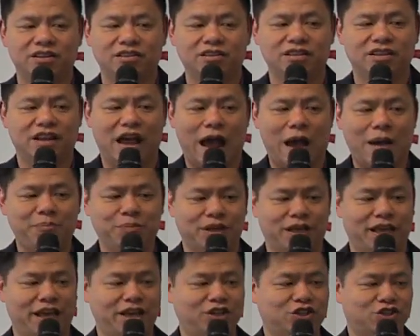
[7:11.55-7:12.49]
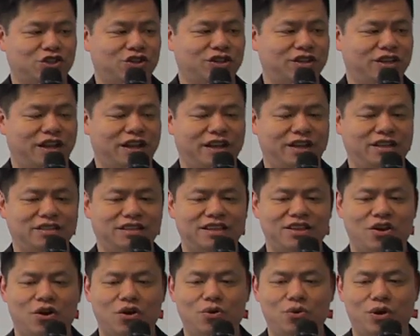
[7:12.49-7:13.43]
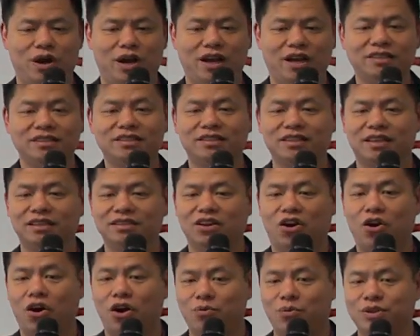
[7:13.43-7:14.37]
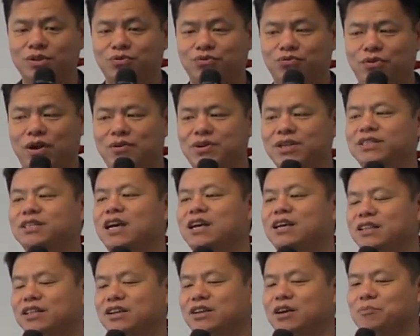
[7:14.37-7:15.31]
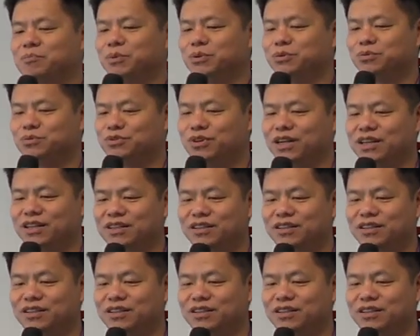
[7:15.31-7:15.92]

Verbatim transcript: the application and the OS and the hardware is very tightly coupled, right?